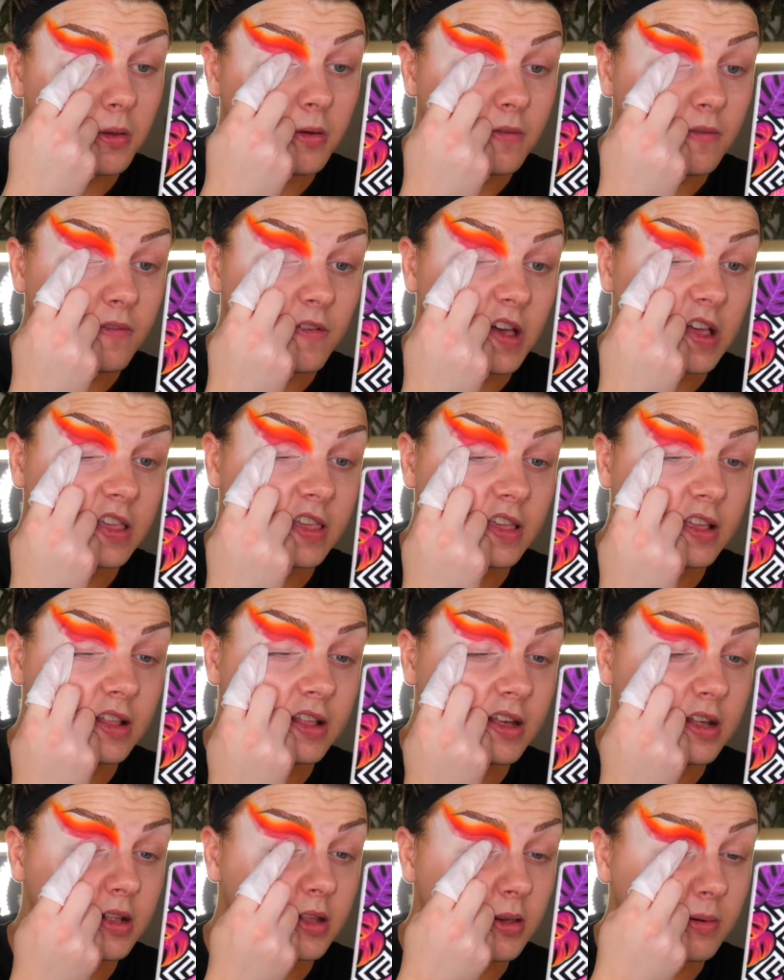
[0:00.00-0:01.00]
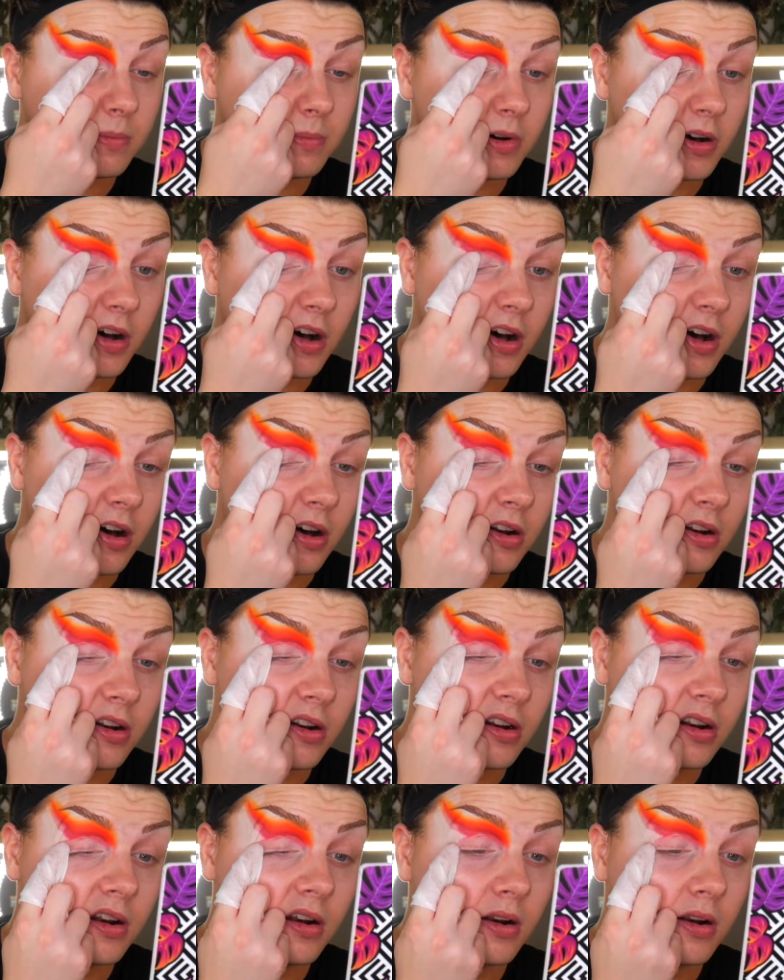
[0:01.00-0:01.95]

Vaseline you put on,